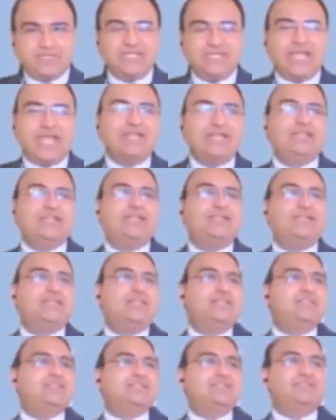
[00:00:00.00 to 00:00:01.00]
the
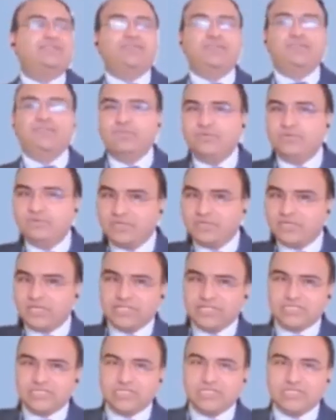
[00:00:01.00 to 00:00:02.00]
guarantees of
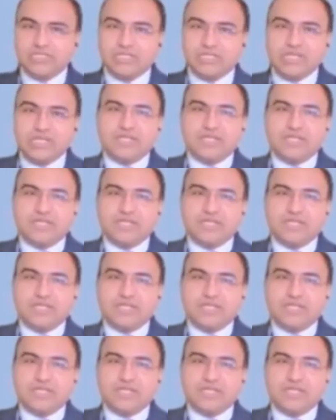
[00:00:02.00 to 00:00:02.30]
remuneration